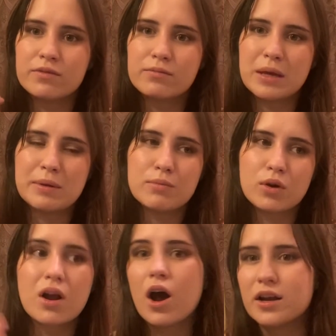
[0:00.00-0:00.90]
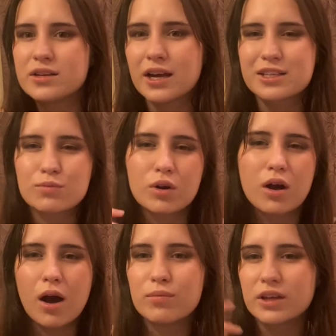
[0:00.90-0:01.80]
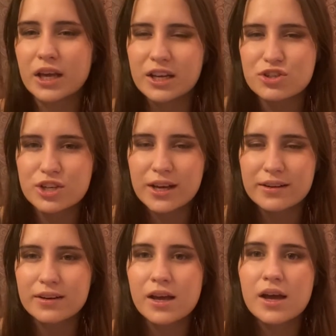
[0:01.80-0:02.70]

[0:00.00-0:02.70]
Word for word: maybe more context more complication